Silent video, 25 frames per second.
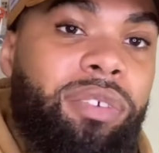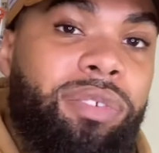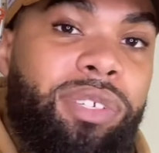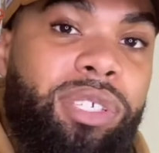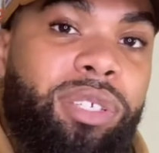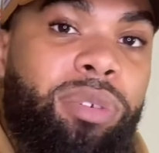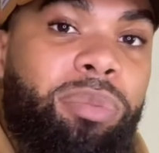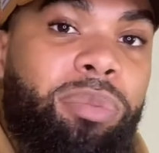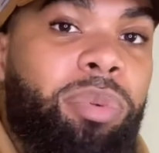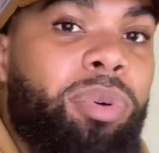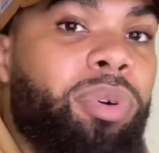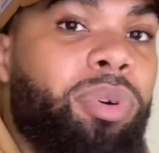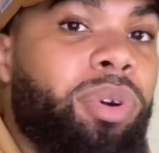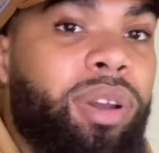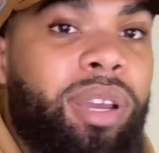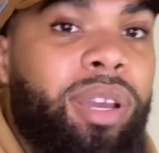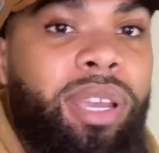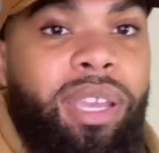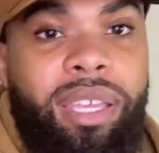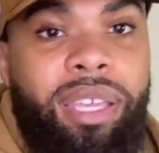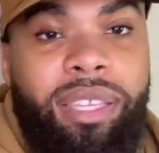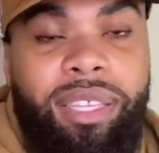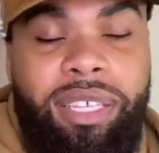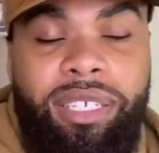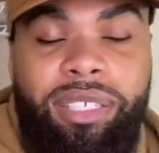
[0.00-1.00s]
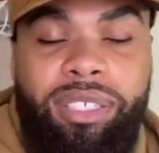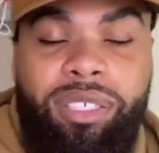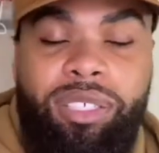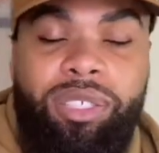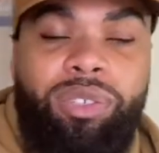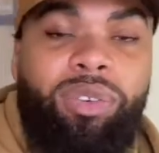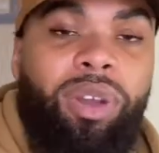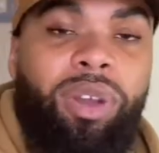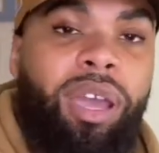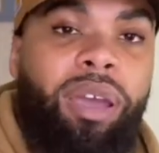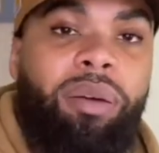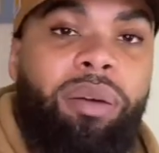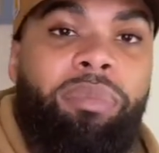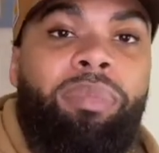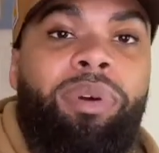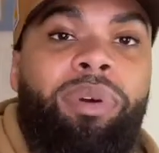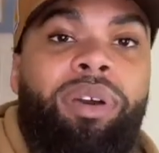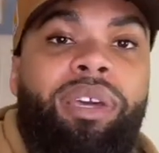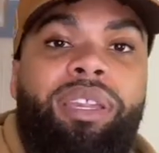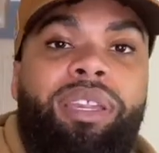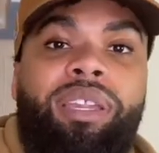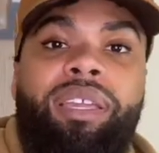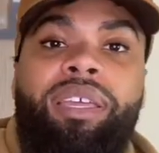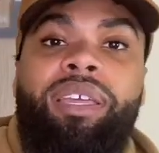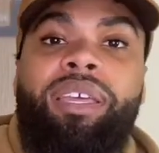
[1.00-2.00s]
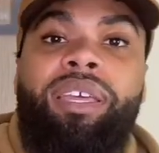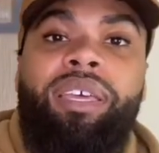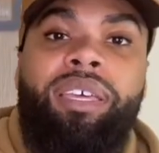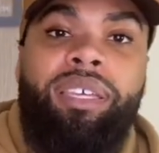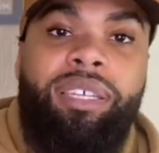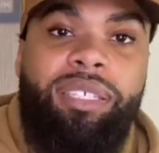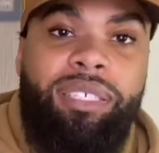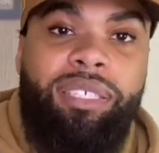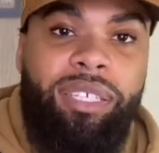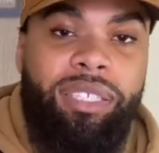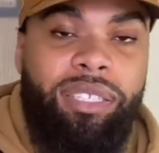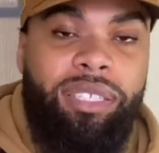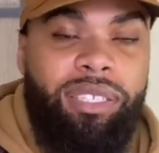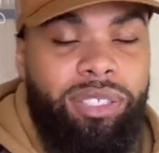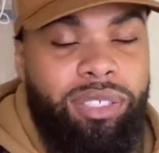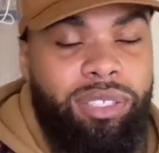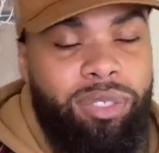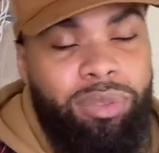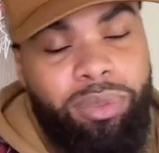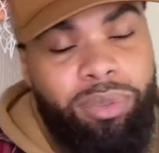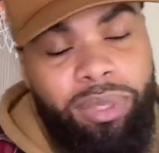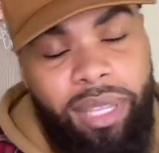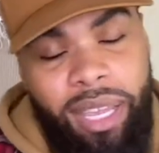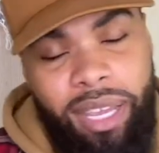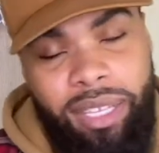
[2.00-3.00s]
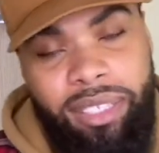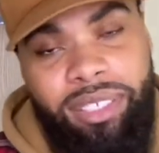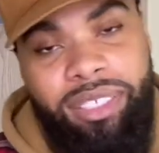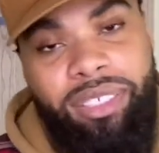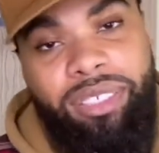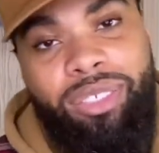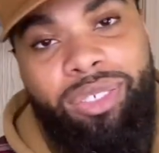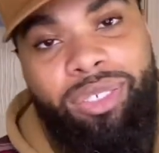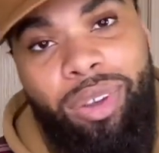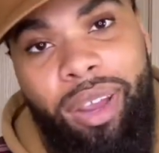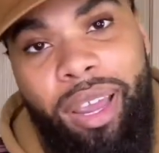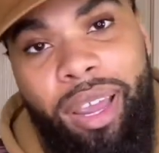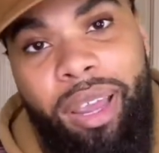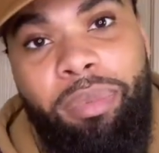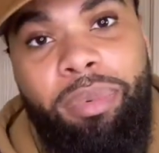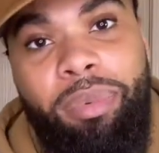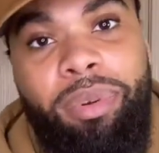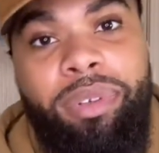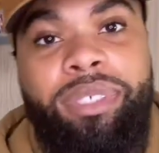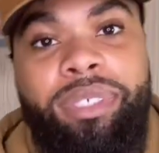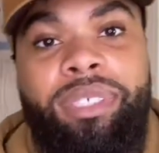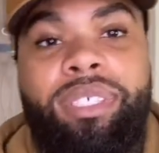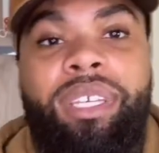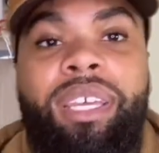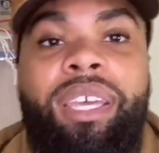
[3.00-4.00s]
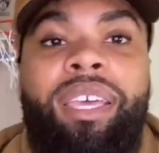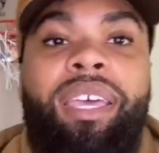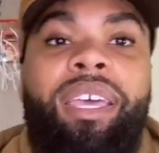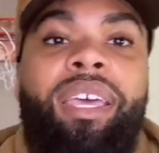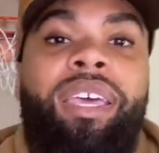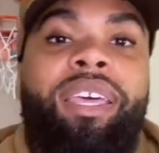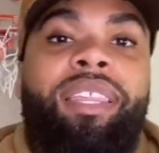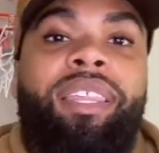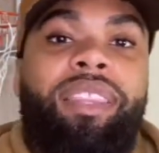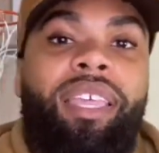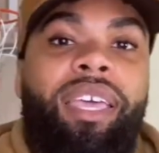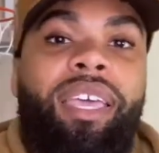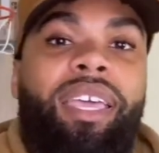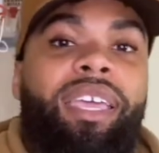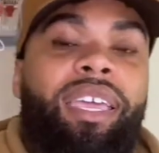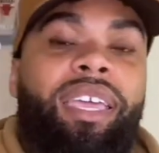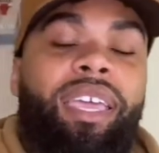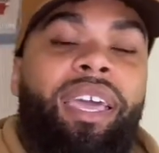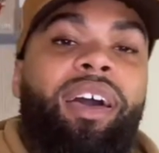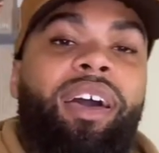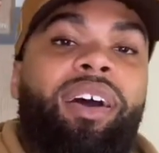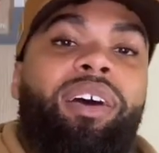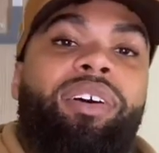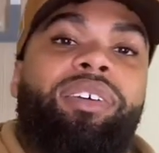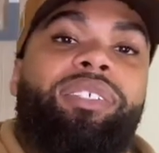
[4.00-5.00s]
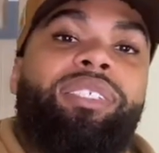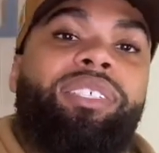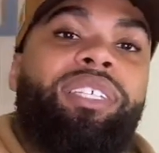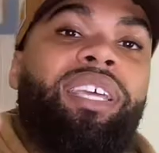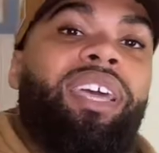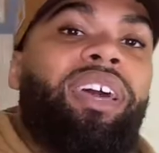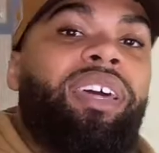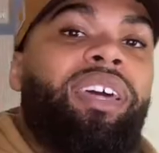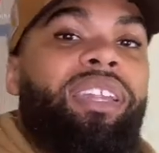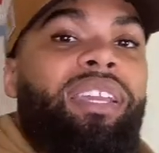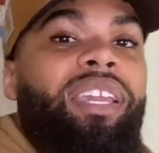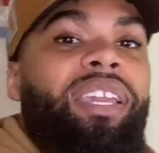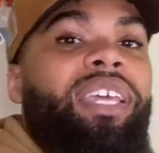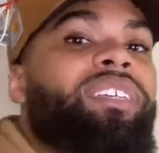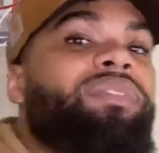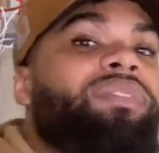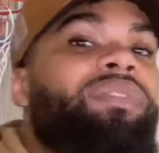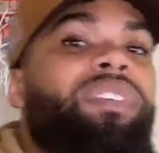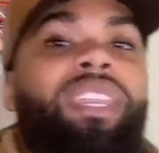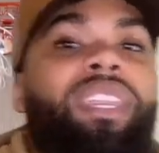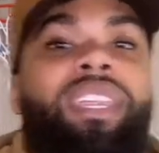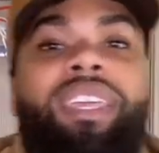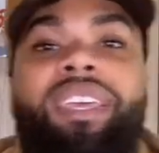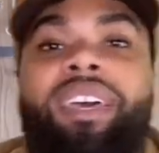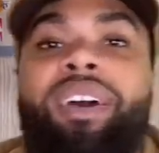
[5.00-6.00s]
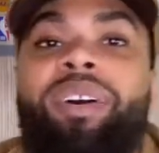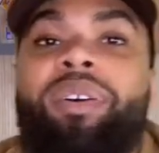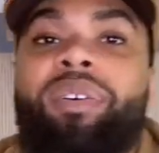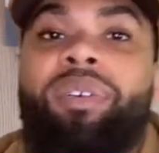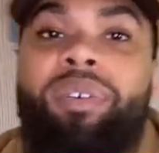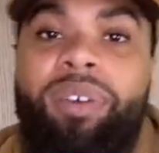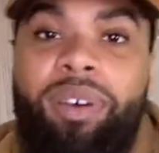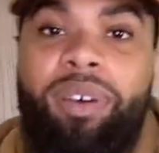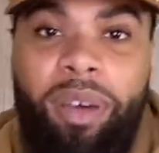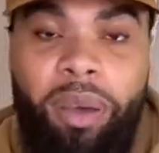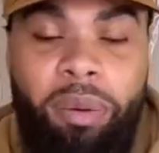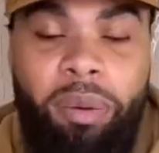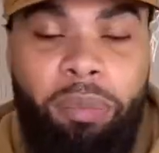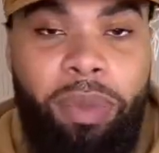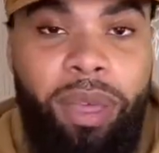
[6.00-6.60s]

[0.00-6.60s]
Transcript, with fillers: and support. Hit that subscribe button. Let's get to 2,000 subscribers. Thank y'all. See y'all in the next video. I'm